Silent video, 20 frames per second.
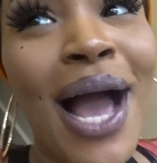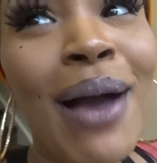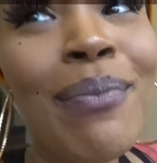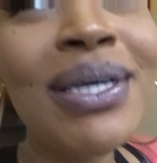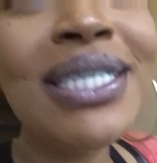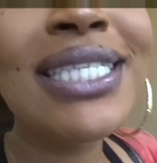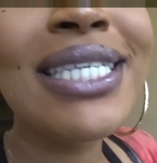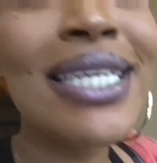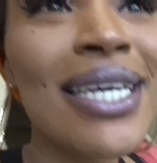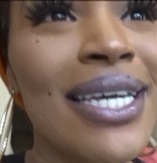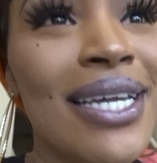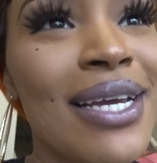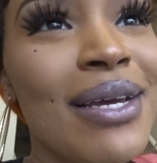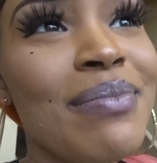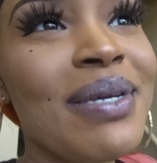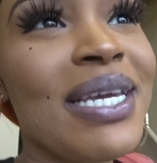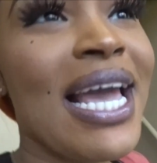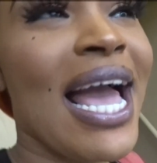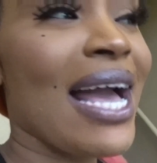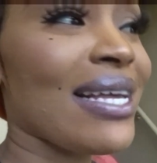Basically, I'm gonna
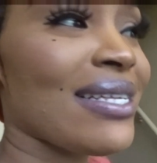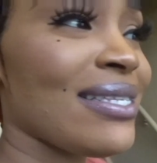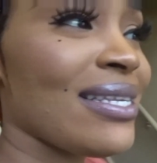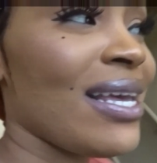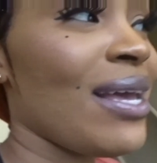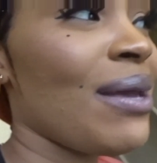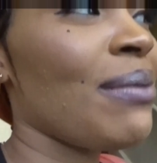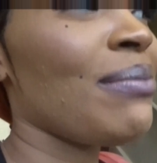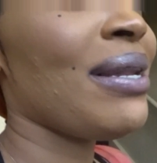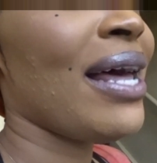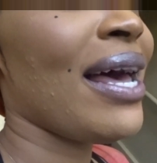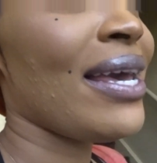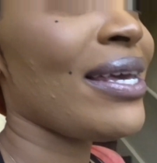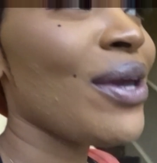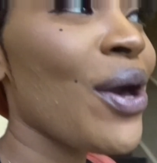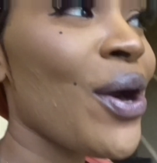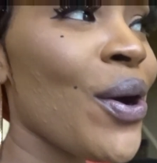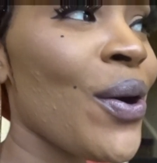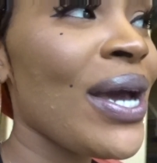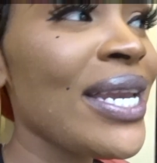be asking him like, yo,